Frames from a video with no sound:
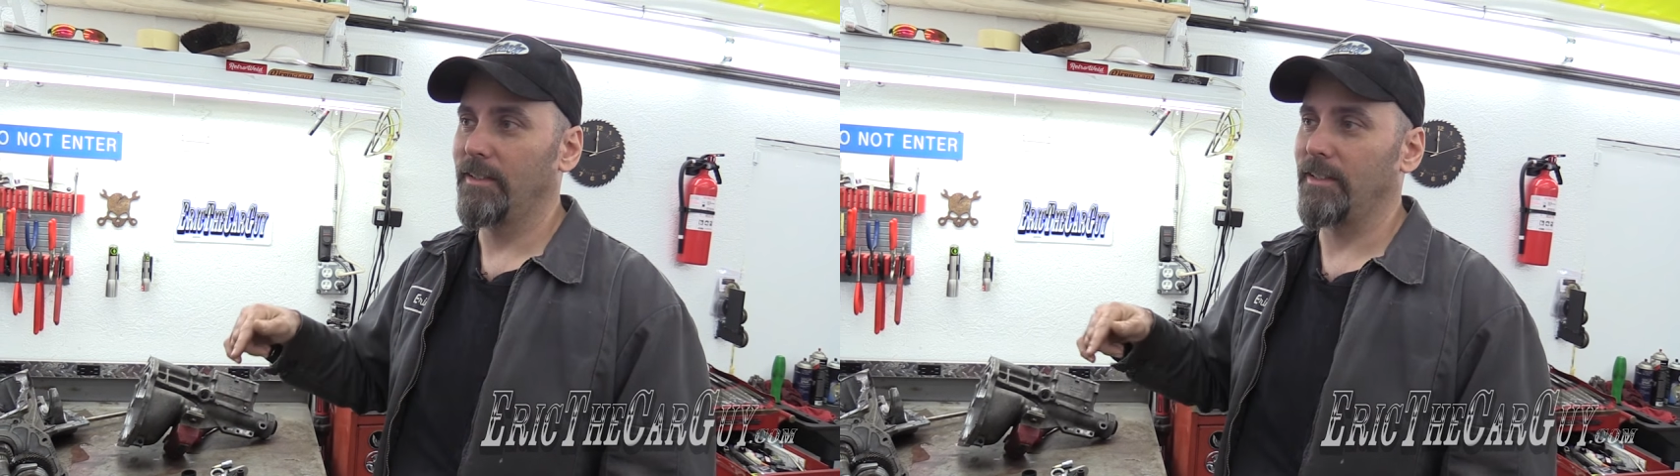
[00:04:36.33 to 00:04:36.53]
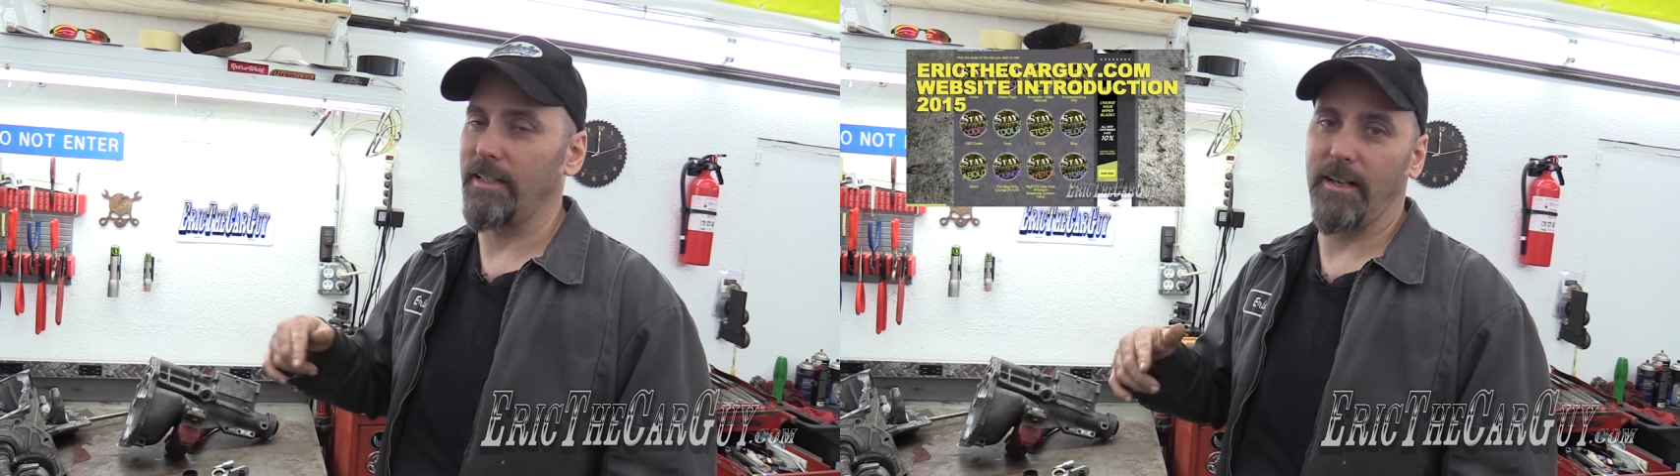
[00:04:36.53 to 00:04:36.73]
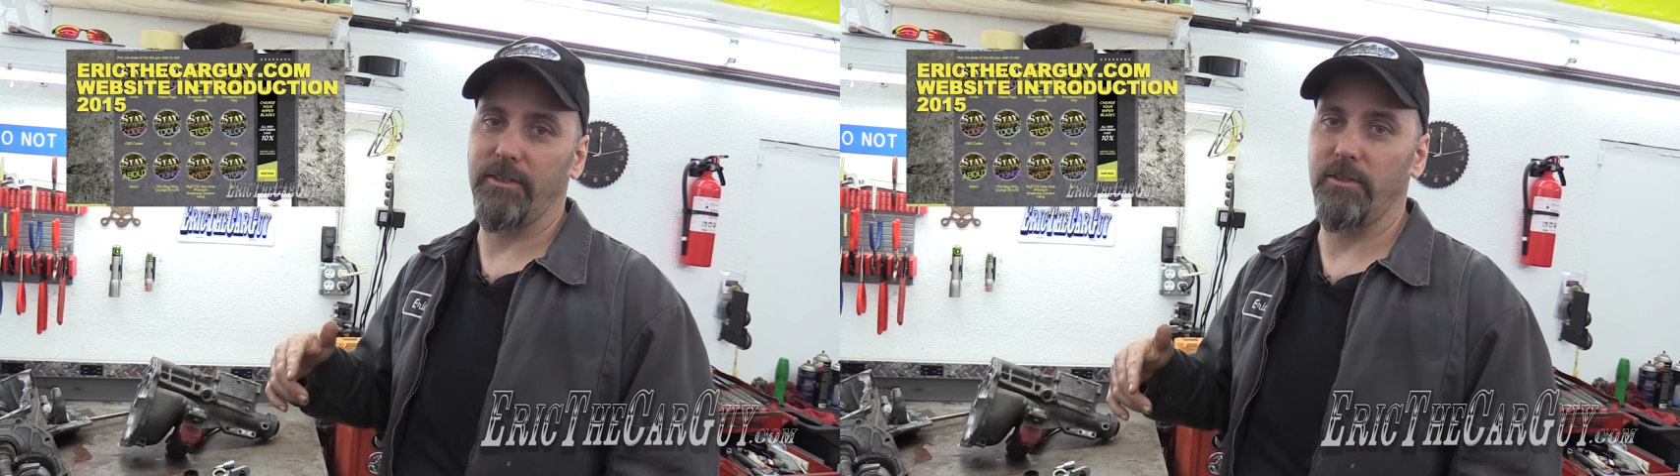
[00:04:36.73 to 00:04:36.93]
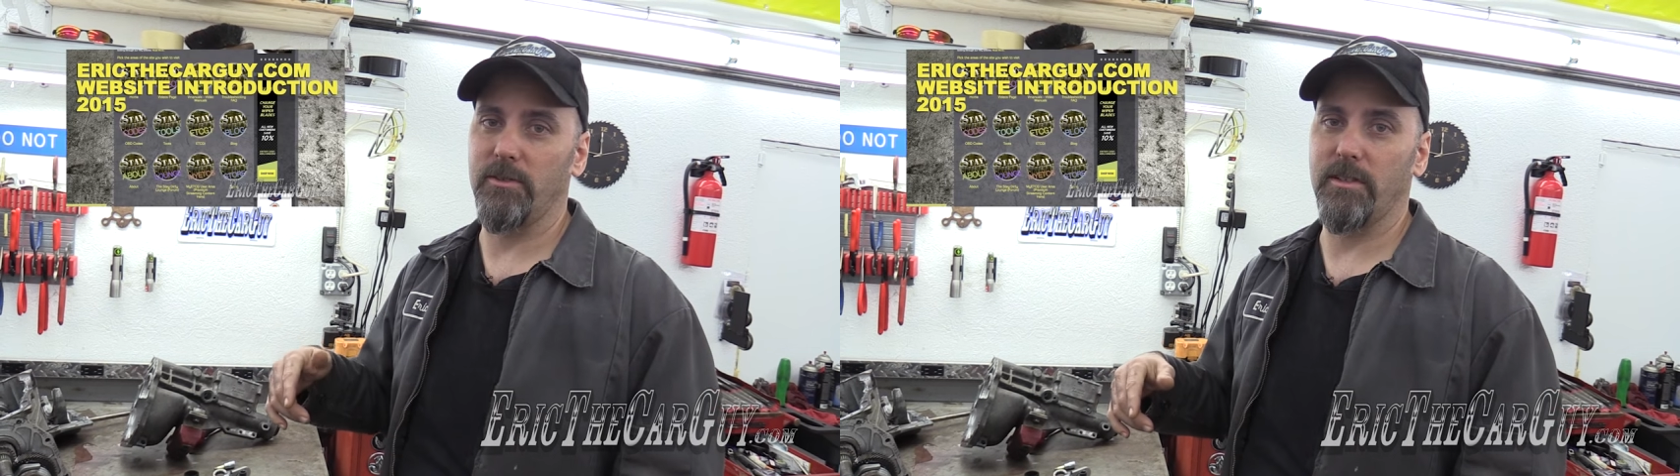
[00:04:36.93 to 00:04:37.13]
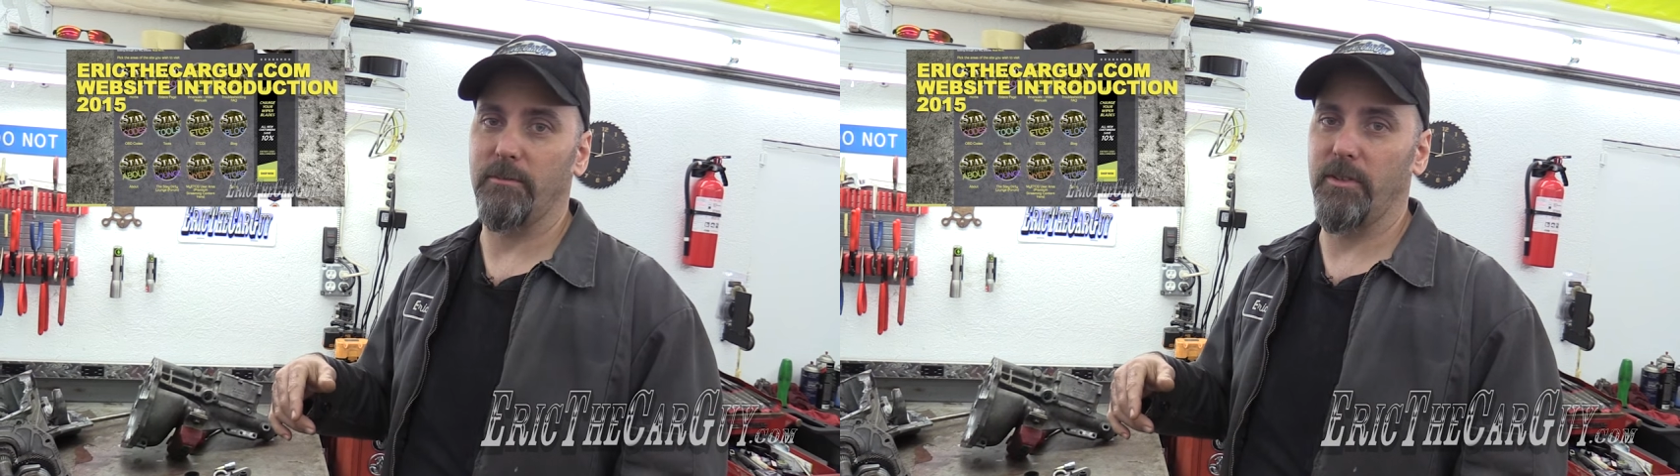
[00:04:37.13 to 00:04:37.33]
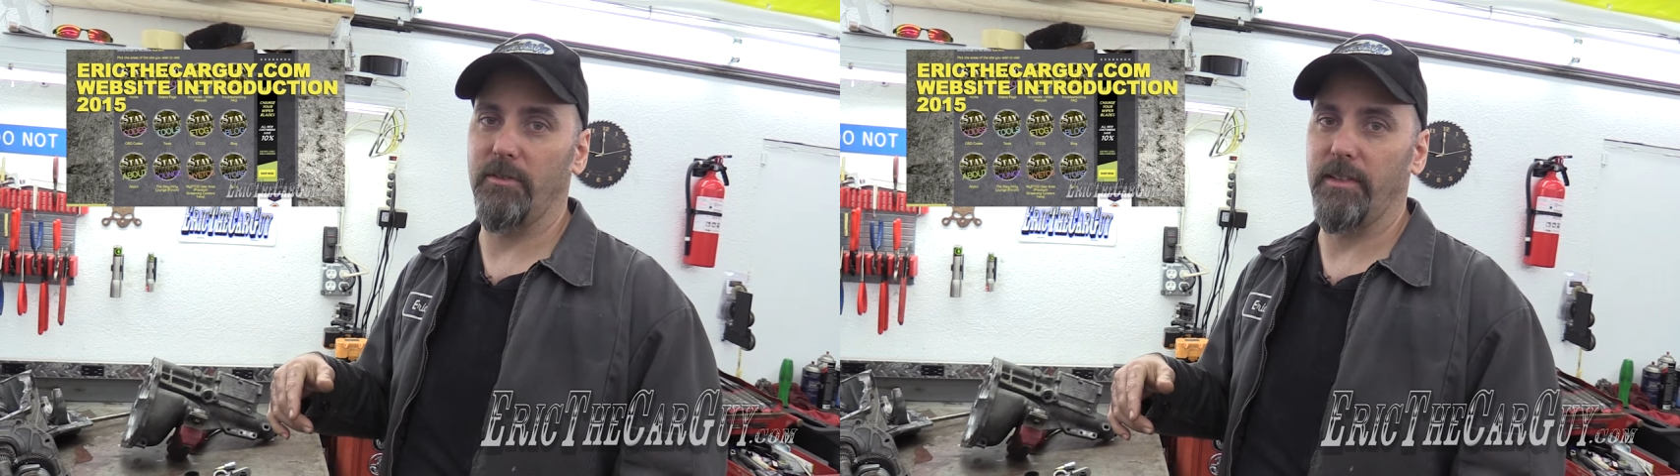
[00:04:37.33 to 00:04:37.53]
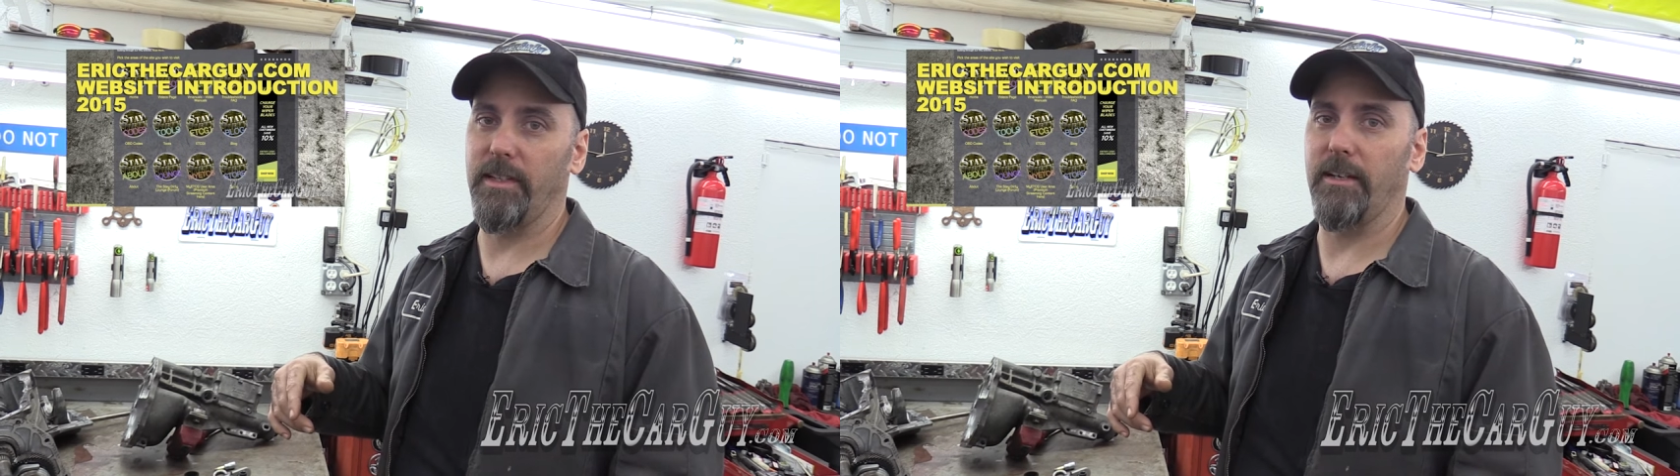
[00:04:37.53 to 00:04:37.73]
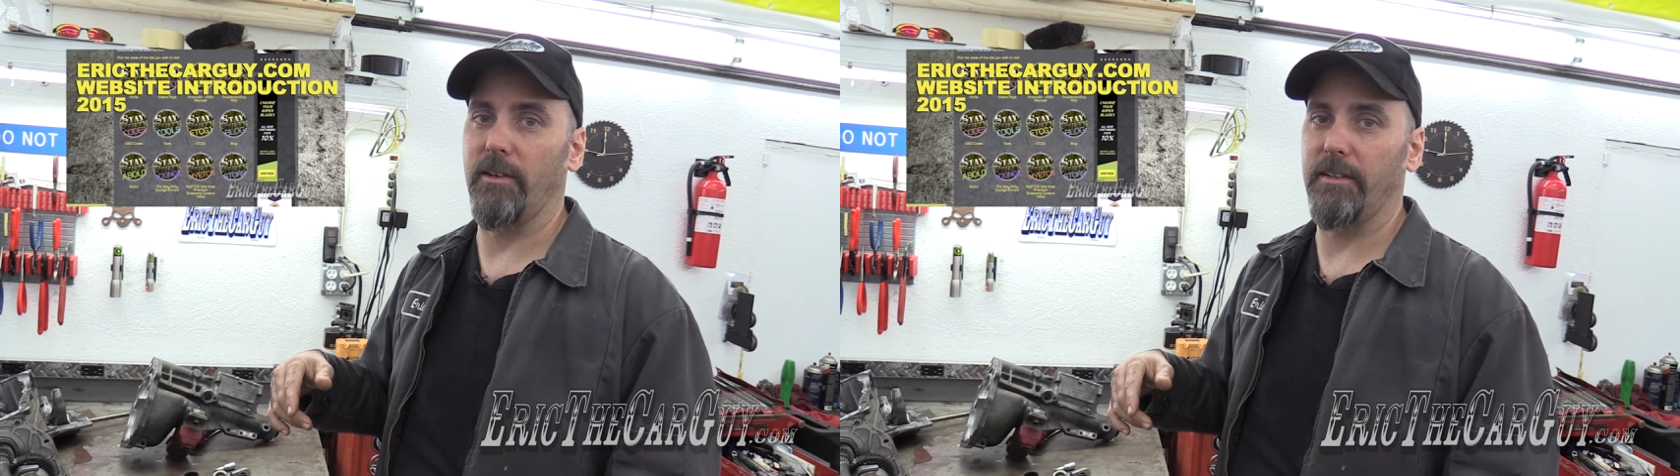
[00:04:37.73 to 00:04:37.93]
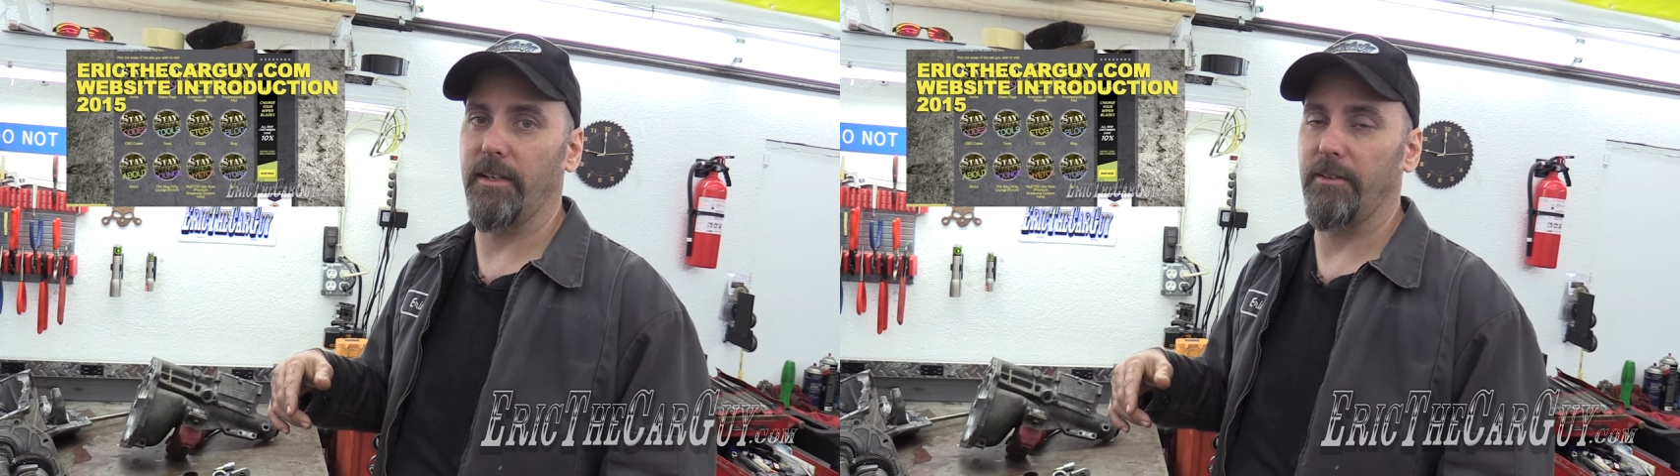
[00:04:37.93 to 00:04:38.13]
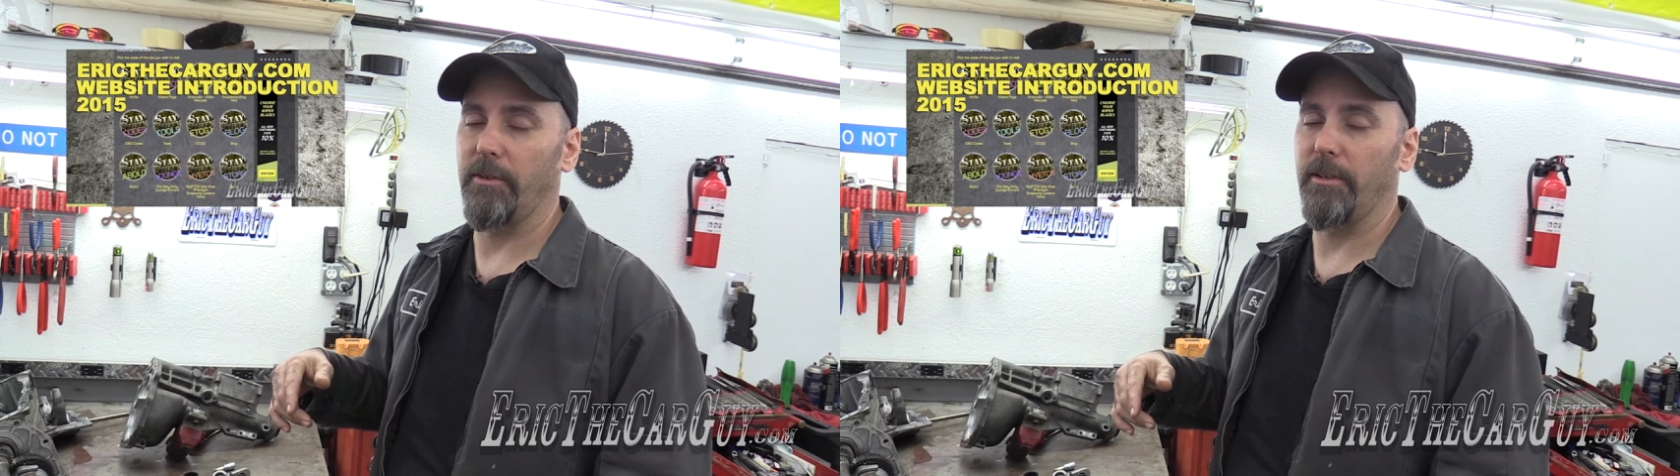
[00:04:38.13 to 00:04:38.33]
and have to do something goofy later on
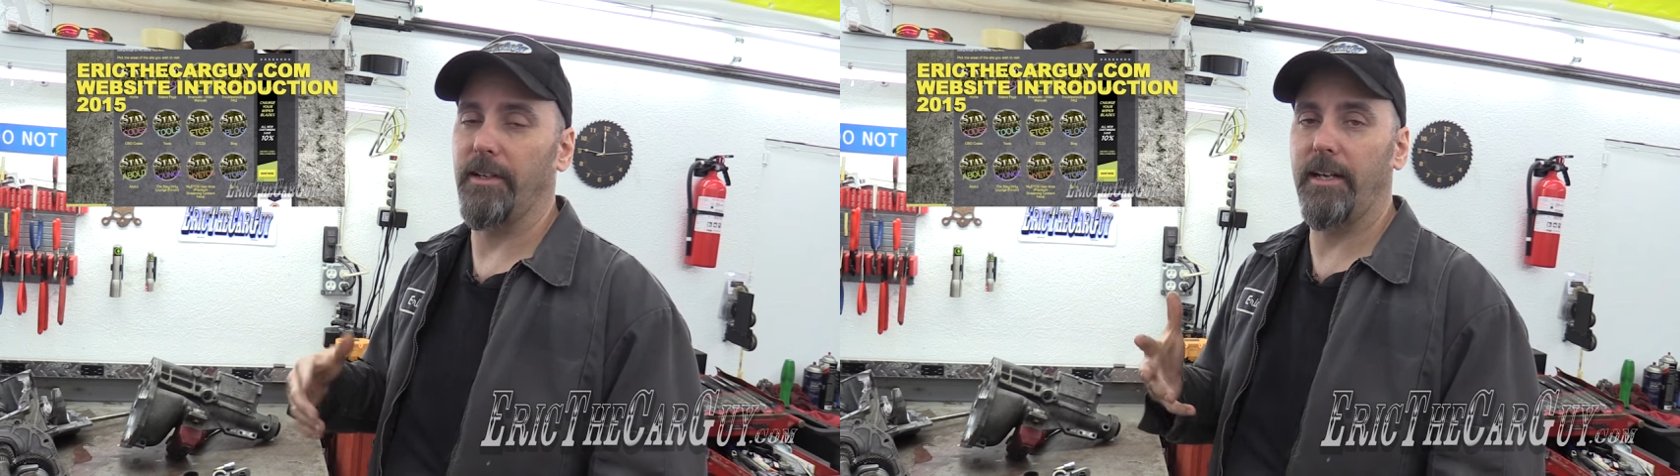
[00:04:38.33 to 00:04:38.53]
down the road.